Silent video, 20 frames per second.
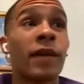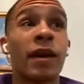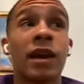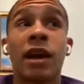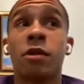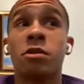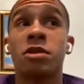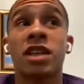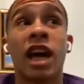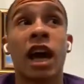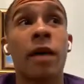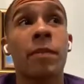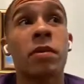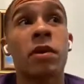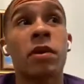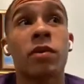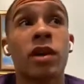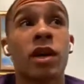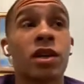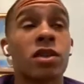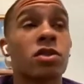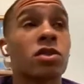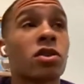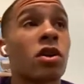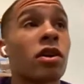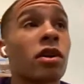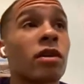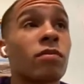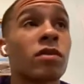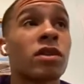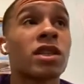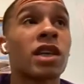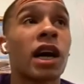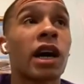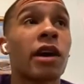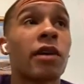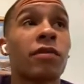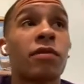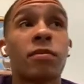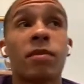And I was happy when I saw him
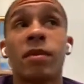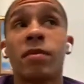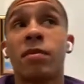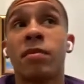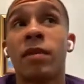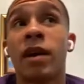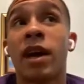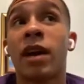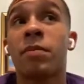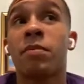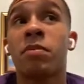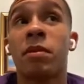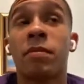retire from MMA.